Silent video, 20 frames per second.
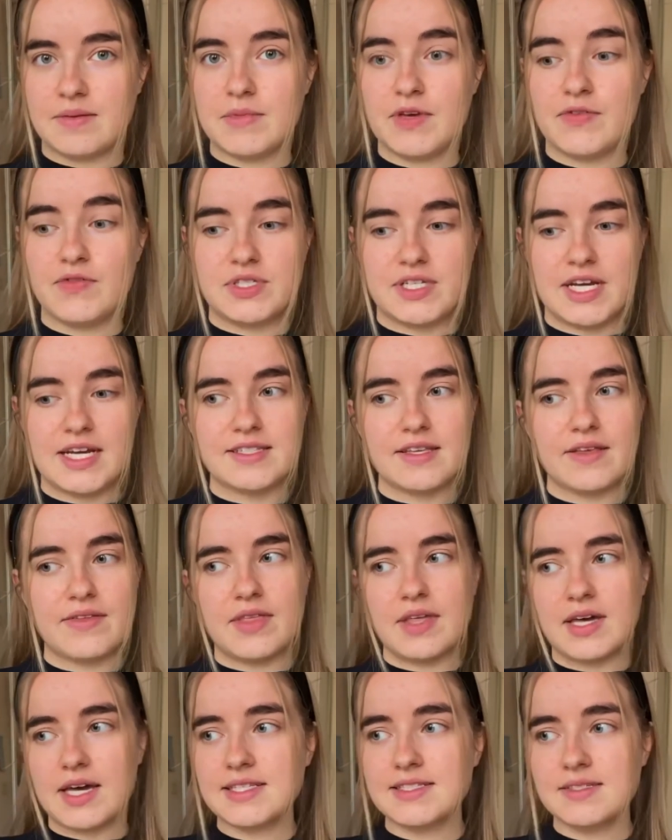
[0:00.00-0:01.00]
If you take
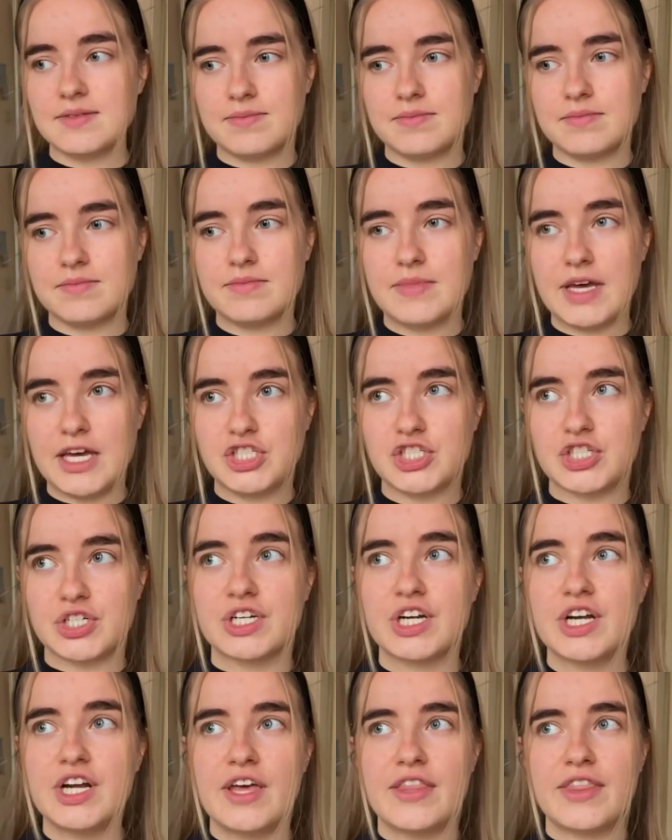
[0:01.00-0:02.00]
something as a major,
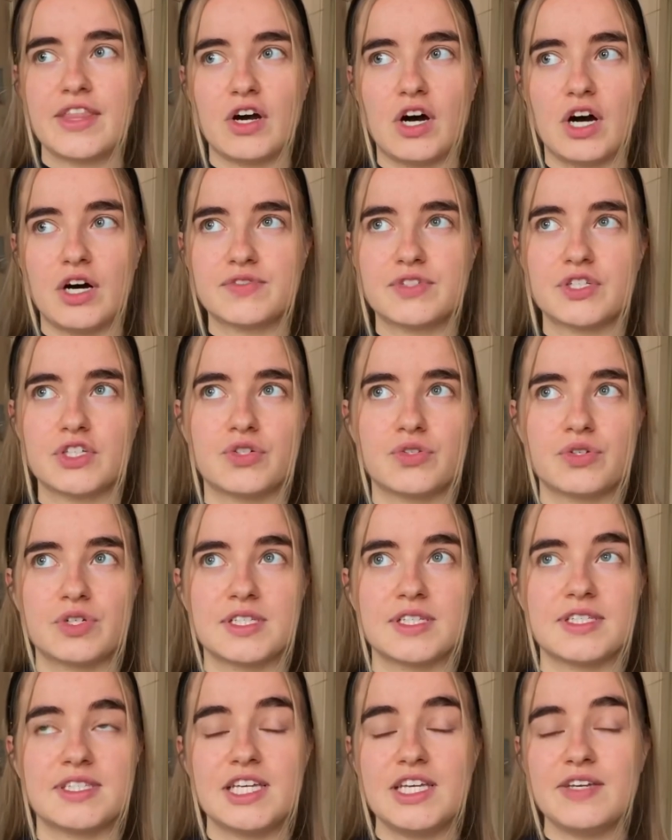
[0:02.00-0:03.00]
there are often
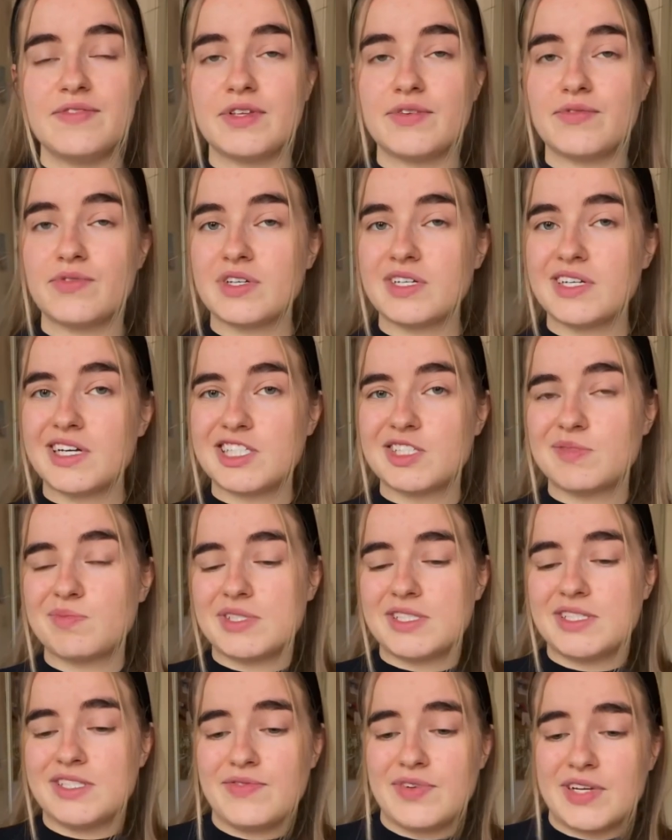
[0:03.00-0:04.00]
courses, even if you're not
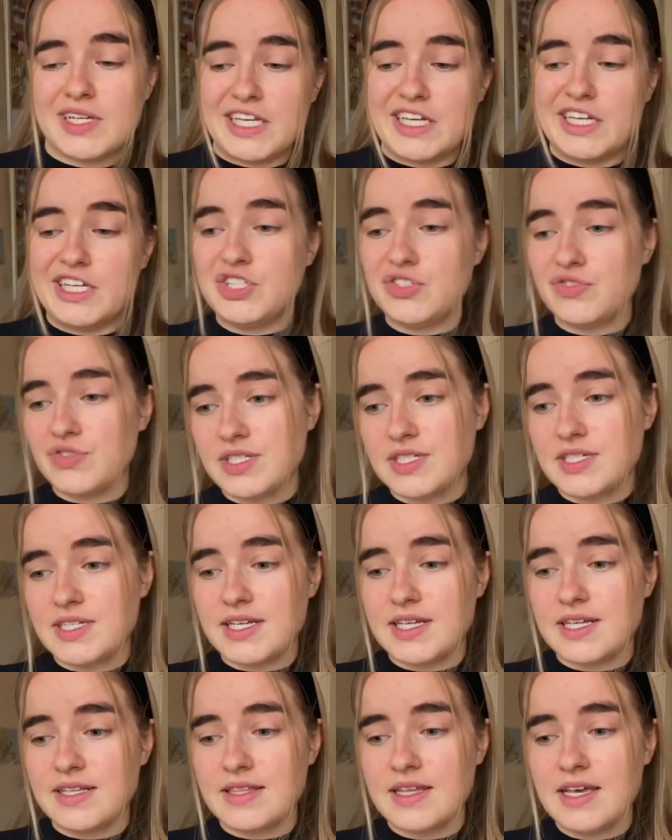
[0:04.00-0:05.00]
specifically interested
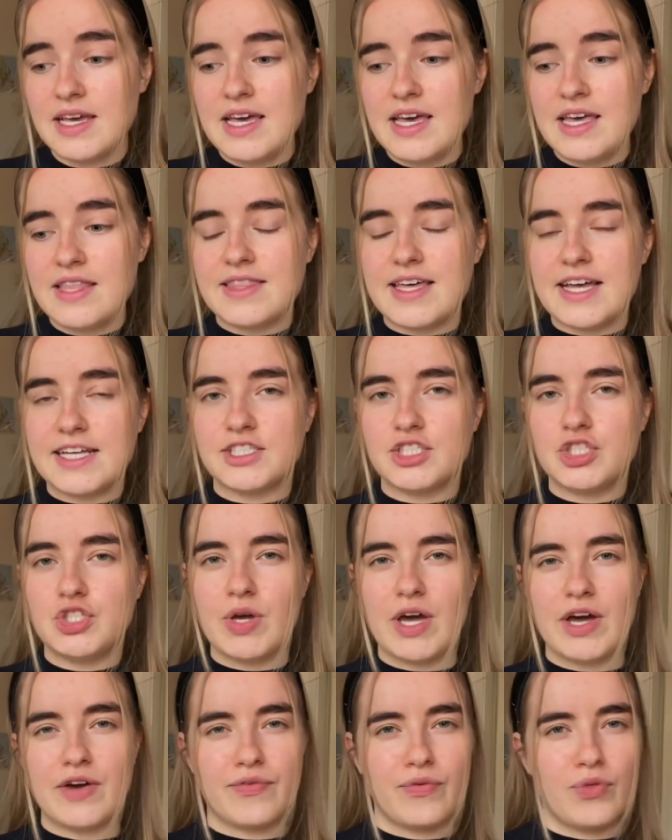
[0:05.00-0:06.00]
in, that you
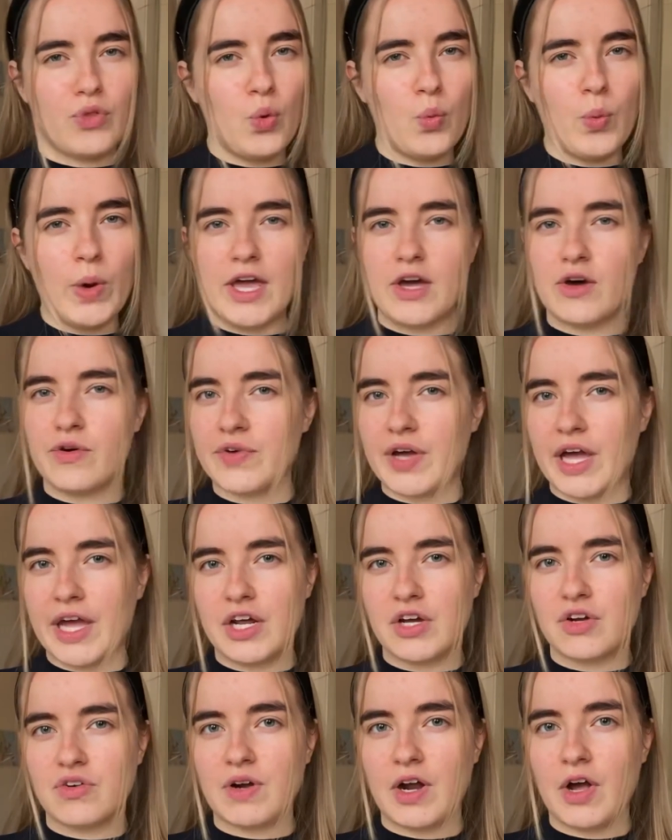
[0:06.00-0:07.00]
have no way of getting
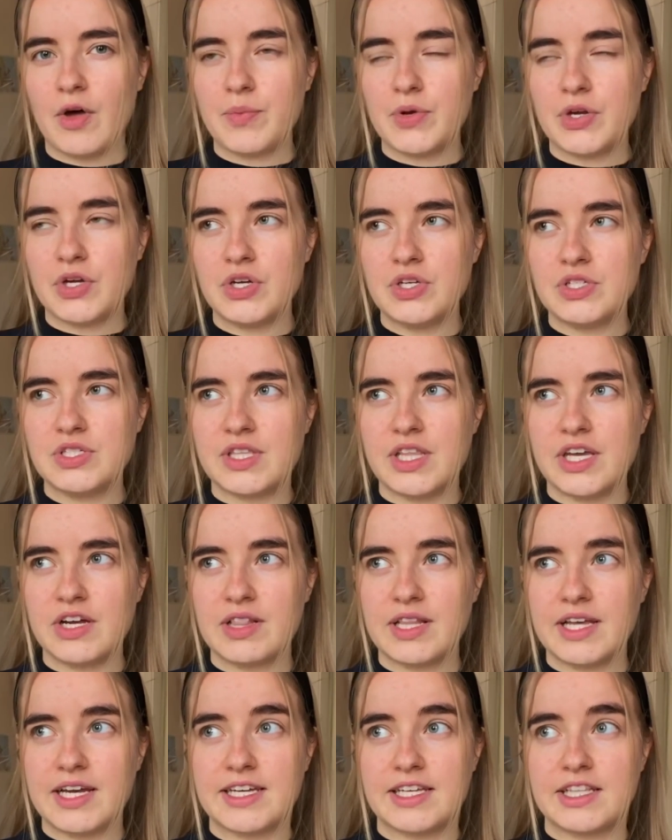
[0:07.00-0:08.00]
around because they are
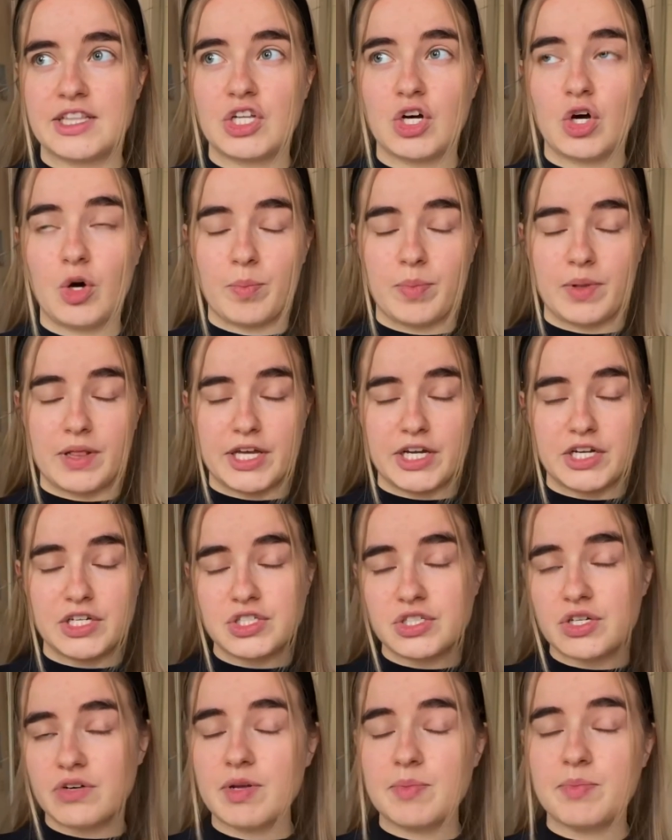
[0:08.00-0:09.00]
like an
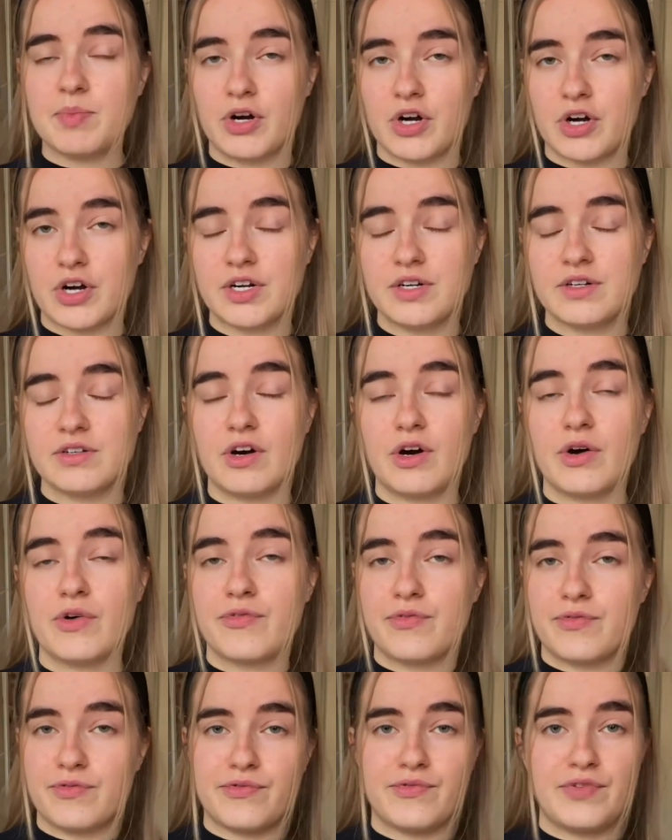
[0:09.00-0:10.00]
obligatory part
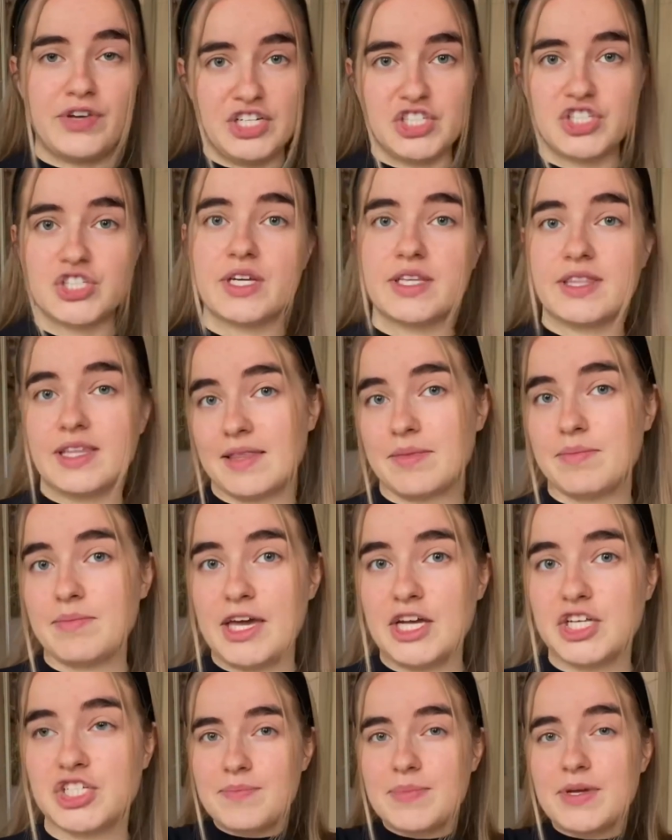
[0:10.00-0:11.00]
of finishing that
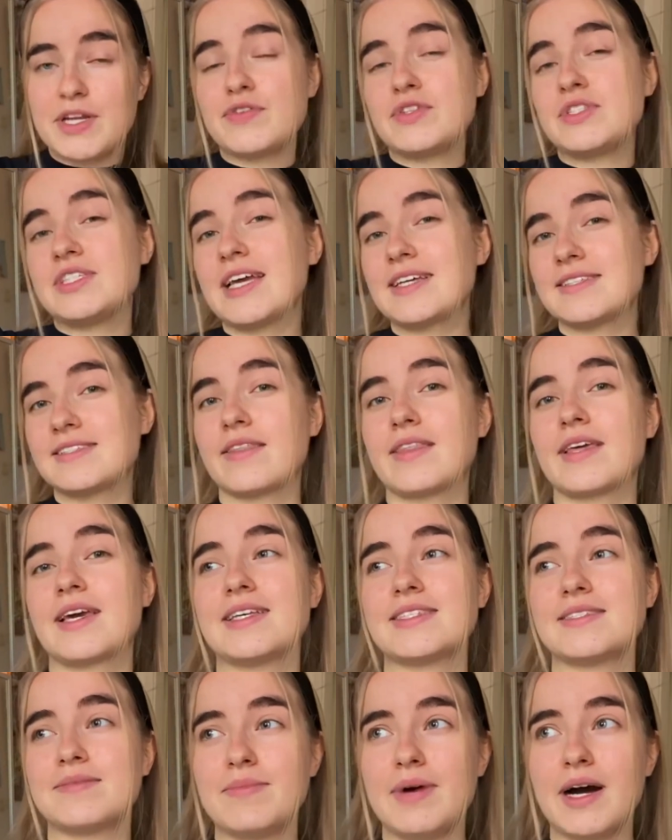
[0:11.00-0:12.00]
major. But if you take something
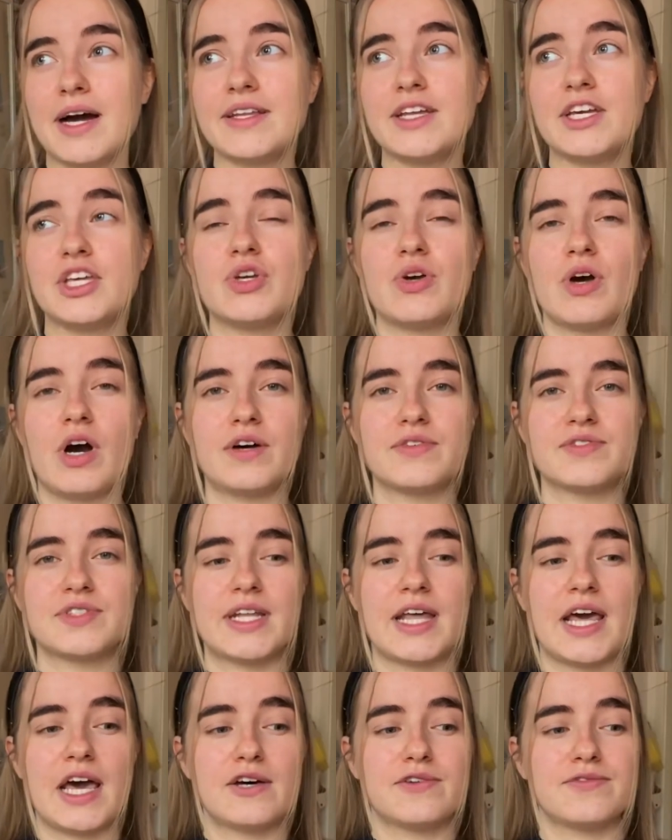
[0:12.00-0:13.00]
as a minor, you often
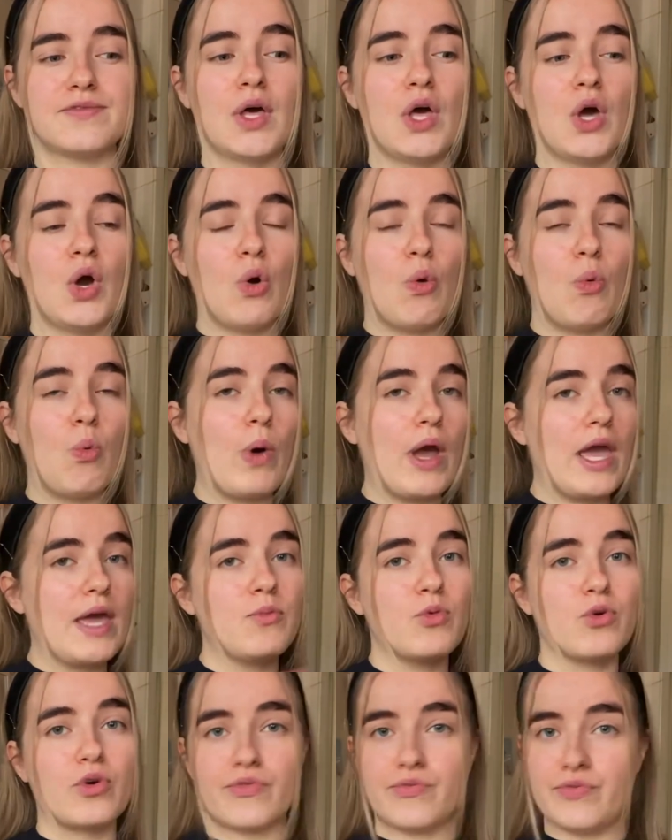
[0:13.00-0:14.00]
have way
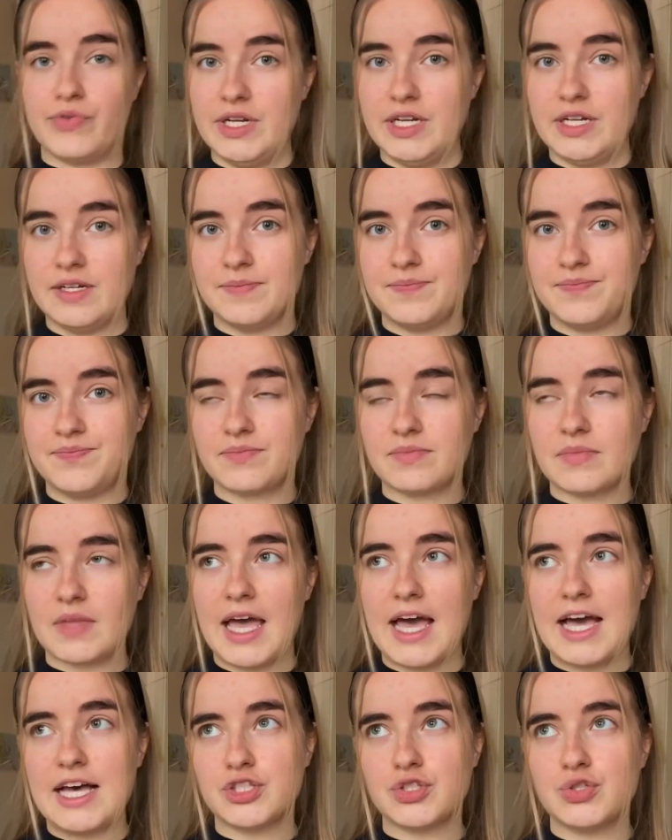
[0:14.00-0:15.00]
more freedom
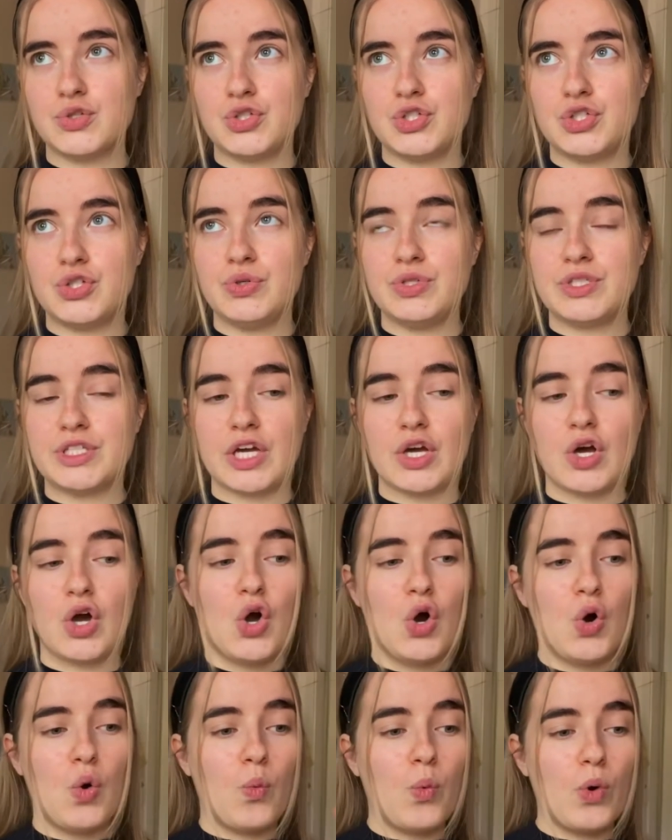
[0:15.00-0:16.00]
as to choosing
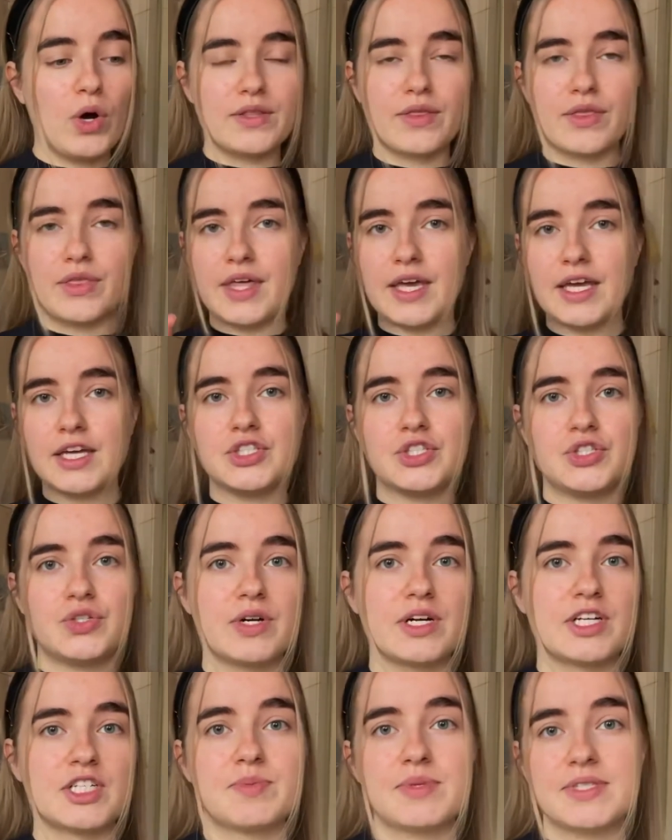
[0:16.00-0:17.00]
what things you
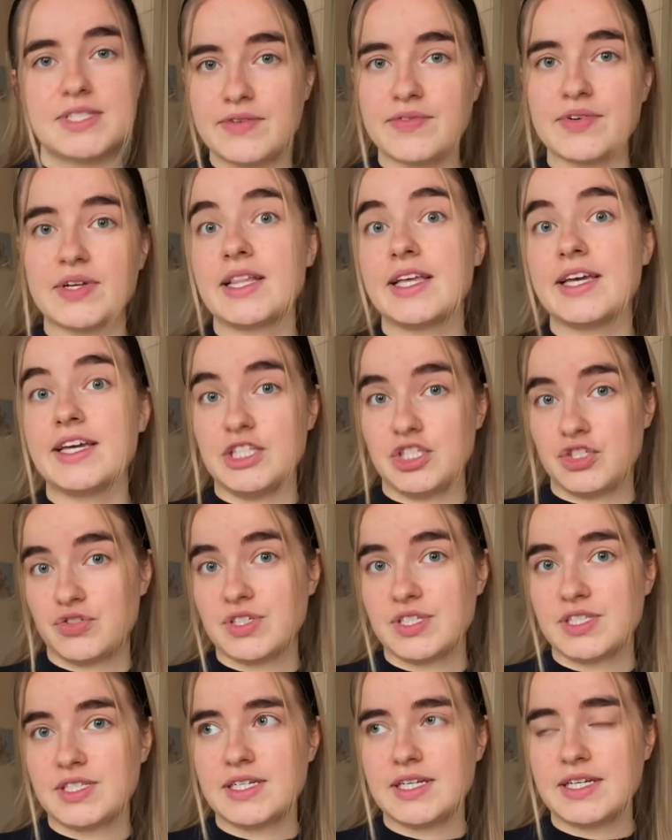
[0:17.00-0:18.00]
are specifically
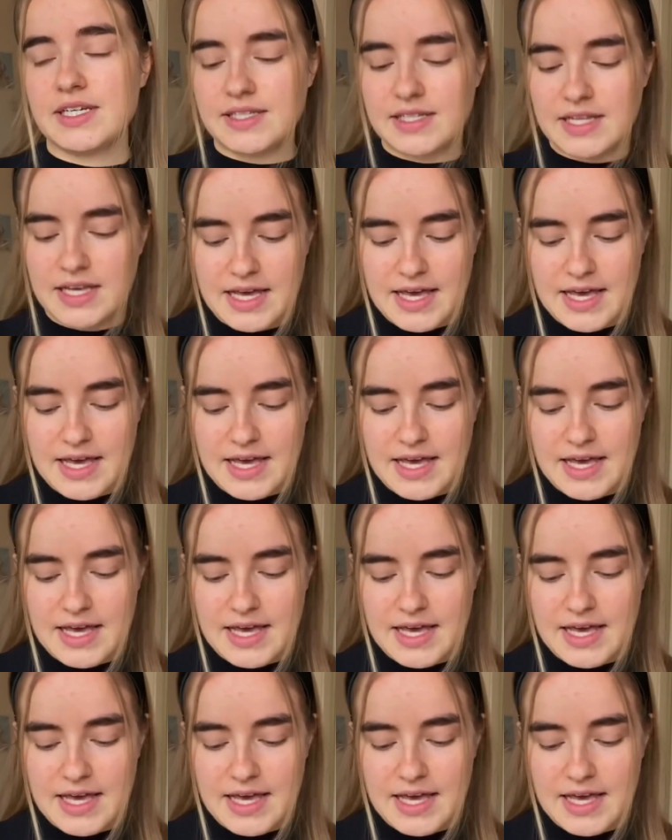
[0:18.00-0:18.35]
interested in.